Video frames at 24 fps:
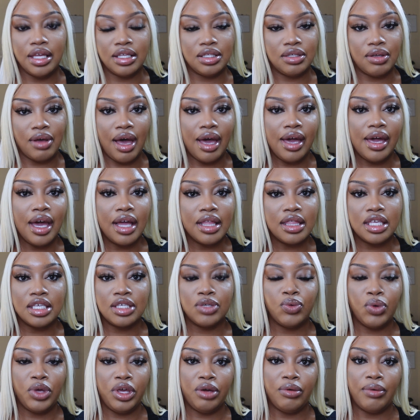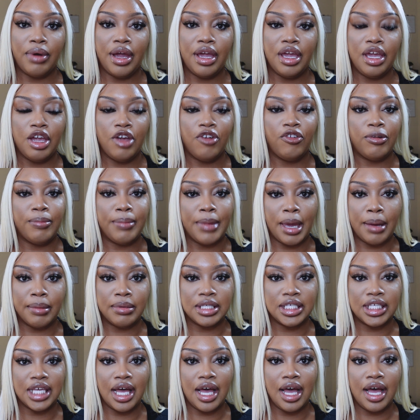so I got this wig right here from
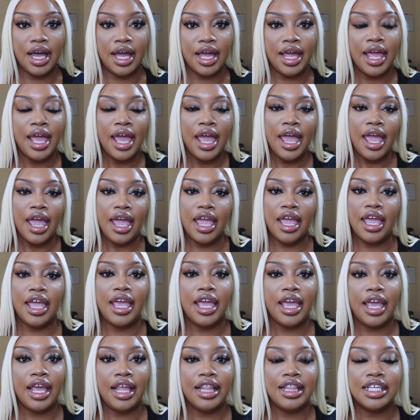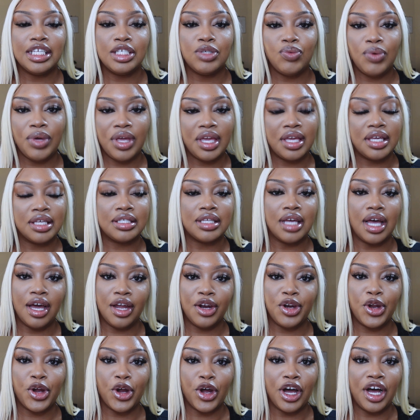Amazon, and this wig is
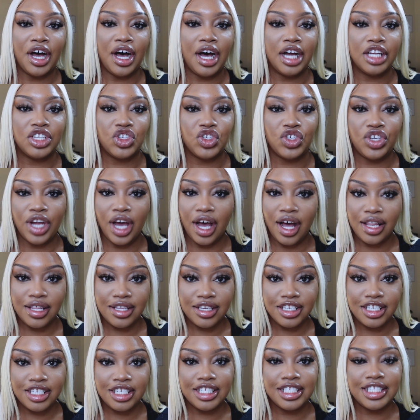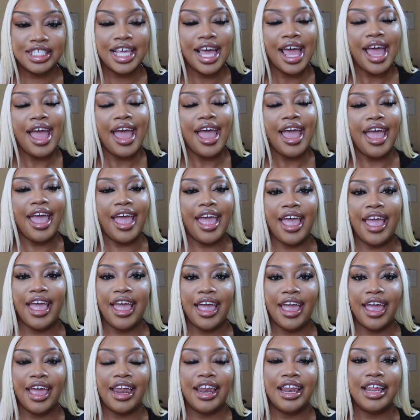under $100,
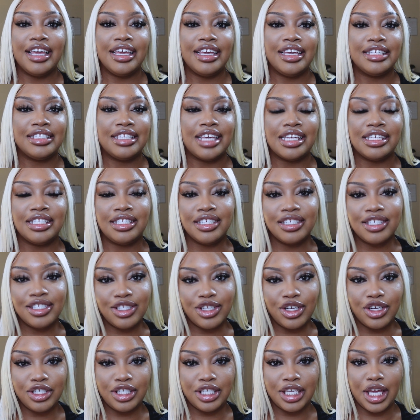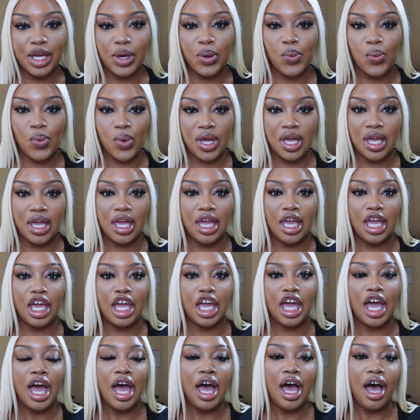and it is a 613
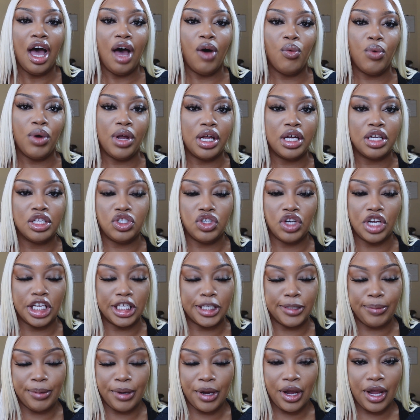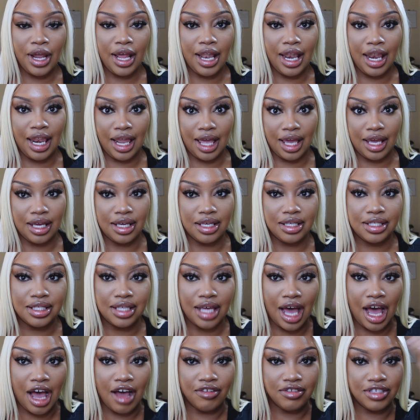wig with a transparent lace,
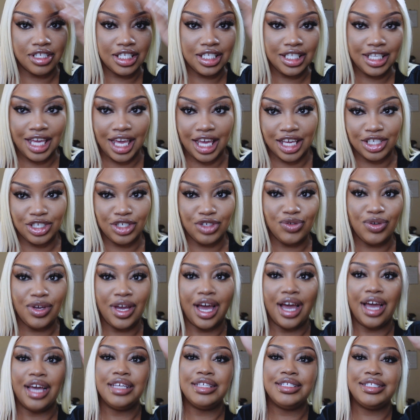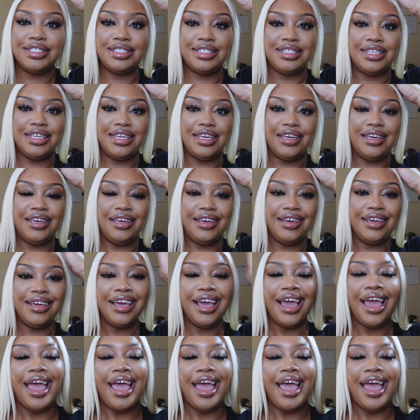obviously, as you guys see.